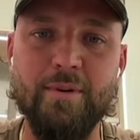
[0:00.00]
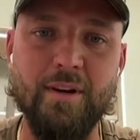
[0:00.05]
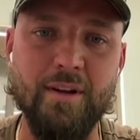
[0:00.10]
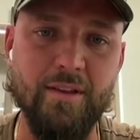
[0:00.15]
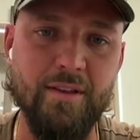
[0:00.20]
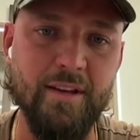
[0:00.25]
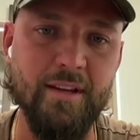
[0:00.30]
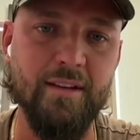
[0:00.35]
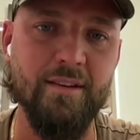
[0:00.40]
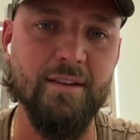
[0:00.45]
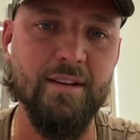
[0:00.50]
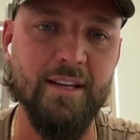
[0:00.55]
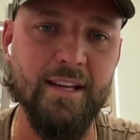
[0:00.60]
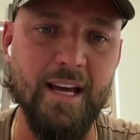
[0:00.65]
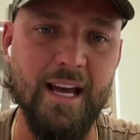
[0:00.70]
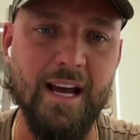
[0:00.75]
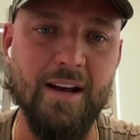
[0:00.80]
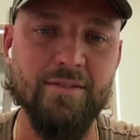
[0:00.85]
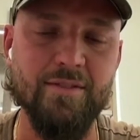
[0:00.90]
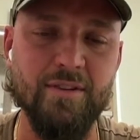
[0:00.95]
I think the
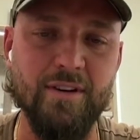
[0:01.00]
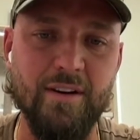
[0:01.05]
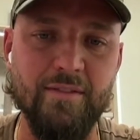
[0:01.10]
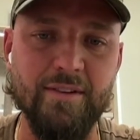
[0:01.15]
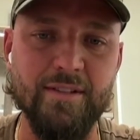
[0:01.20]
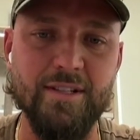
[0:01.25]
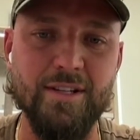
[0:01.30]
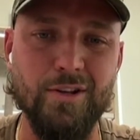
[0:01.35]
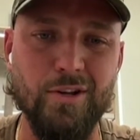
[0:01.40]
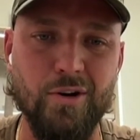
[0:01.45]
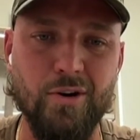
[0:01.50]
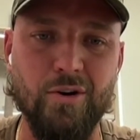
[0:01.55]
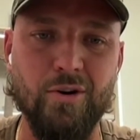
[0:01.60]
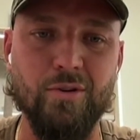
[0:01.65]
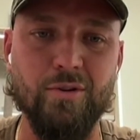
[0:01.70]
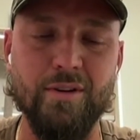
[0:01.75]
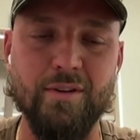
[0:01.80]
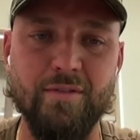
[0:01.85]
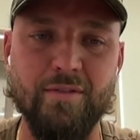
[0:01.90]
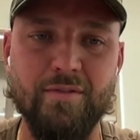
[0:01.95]
Cavs are obviously the
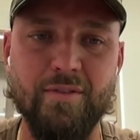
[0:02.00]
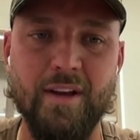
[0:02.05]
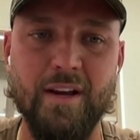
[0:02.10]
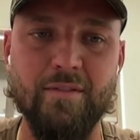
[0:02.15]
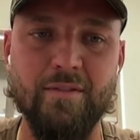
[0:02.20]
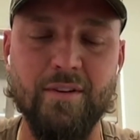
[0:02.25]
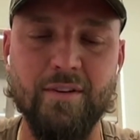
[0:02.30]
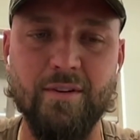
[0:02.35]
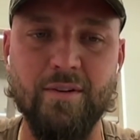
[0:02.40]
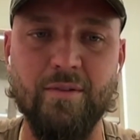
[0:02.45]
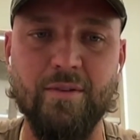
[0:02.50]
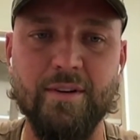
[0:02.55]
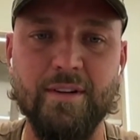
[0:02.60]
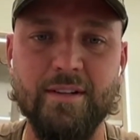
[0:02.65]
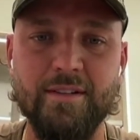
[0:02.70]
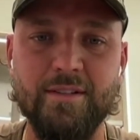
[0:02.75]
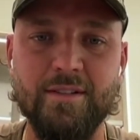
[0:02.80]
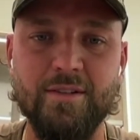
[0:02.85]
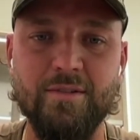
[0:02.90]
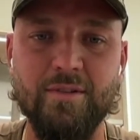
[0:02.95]
early favorite going
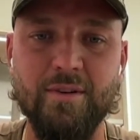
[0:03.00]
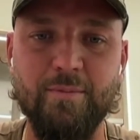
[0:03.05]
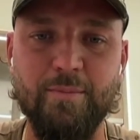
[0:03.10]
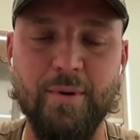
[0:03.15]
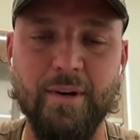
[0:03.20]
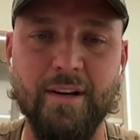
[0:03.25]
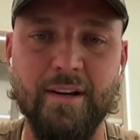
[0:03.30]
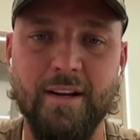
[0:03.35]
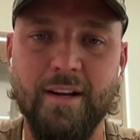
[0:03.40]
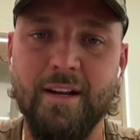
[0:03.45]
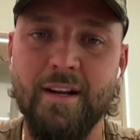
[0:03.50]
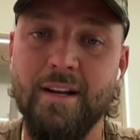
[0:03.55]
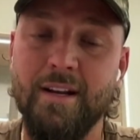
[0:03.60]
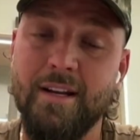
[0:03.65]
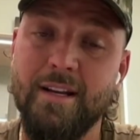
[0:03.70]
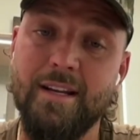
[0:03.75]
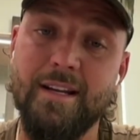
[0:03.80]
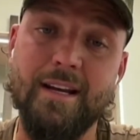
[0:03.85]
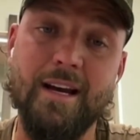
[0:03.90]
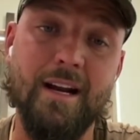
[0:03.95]
into it, but
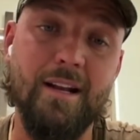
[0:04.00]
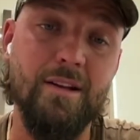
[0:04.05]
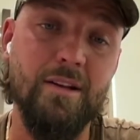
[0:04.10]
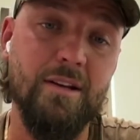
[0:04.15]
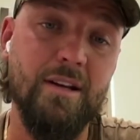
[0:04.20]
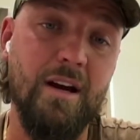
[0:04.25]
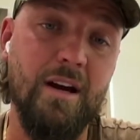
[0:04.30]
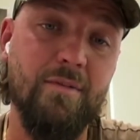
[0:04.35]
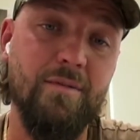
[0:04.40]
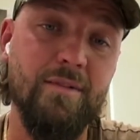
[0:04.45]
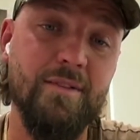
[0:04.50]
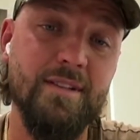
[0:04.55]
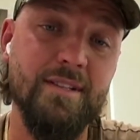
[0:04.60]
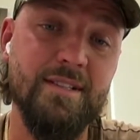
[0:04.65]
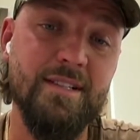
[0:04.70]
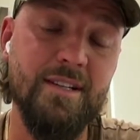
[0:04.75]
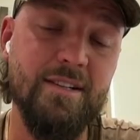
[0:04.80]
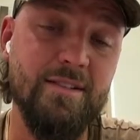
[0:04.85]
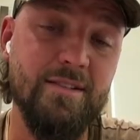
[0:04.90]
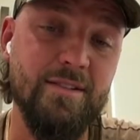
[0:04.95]
you got to look out for the
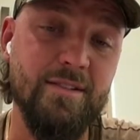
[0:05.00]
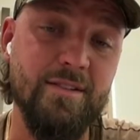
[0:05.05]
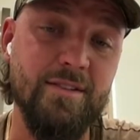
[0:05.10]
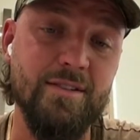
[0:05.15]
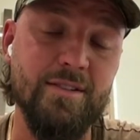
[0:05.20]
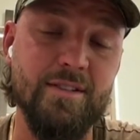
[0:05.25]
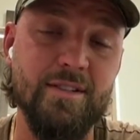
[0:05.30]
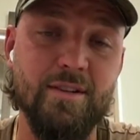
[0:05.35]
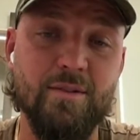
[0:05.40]
Sixers.